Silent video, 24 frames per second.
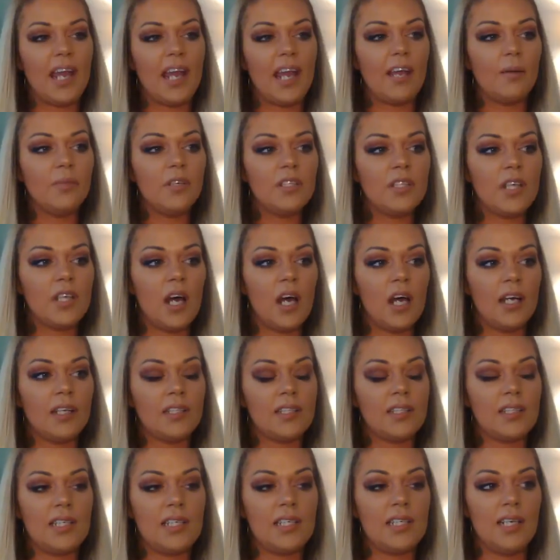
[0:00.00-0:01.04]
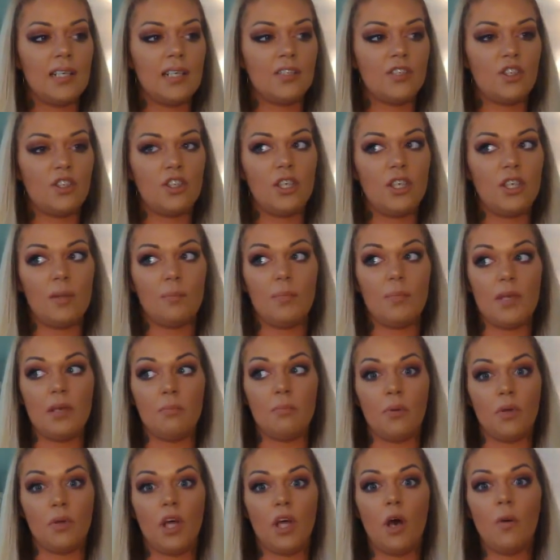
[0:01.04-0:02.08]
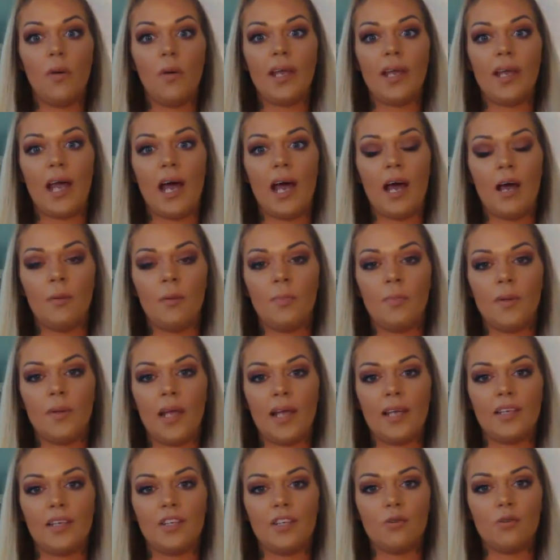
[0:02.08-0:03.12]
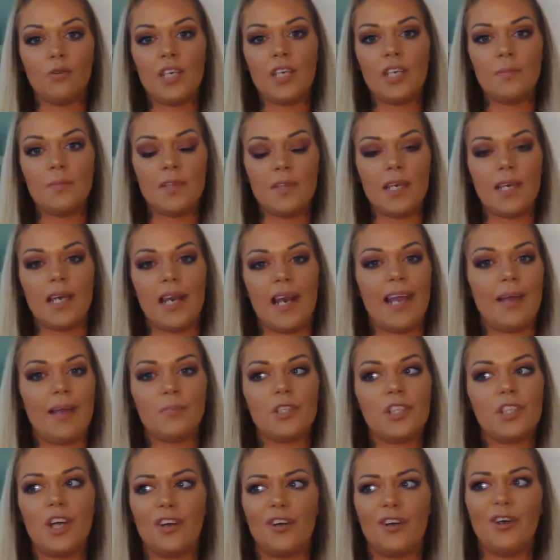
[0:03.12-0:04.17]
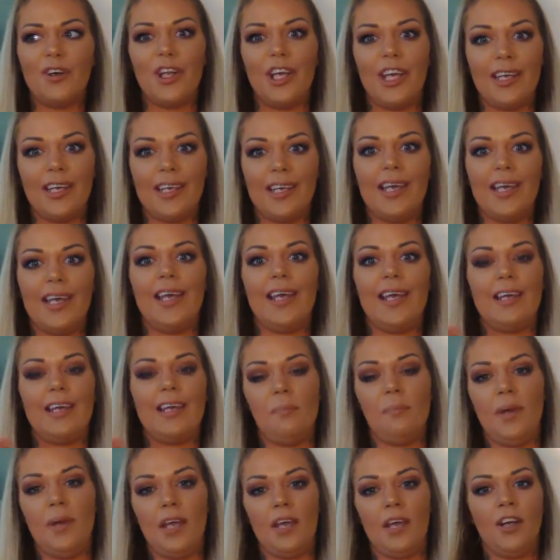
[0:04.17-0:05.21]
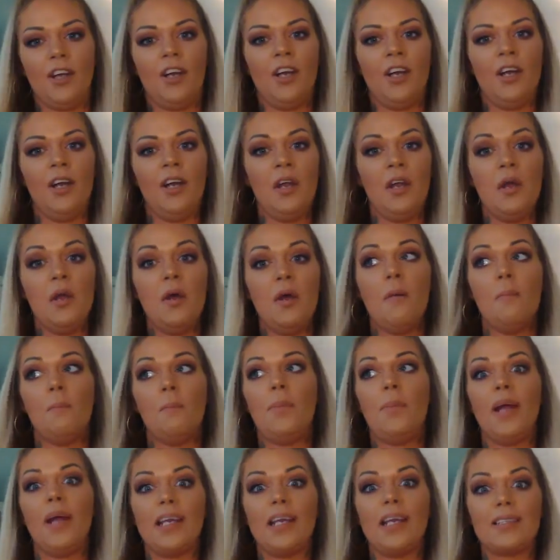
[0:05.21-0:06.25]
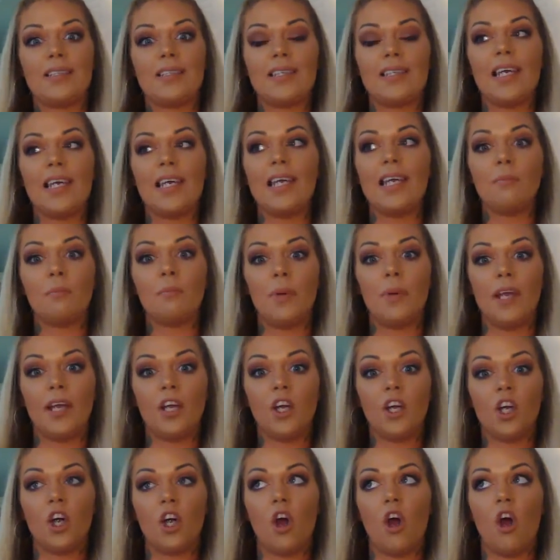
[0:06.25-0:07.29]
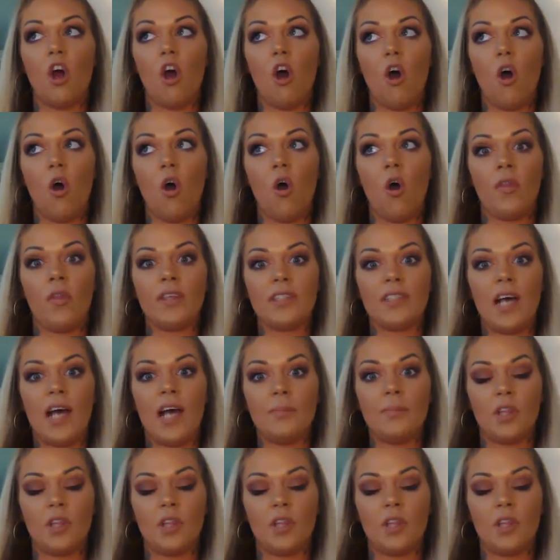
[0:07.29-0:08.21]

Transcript: Amazon tends to be blowing up. Like you keep thinking Amazon couldn't get any bigger, but it's getting bigger all the time.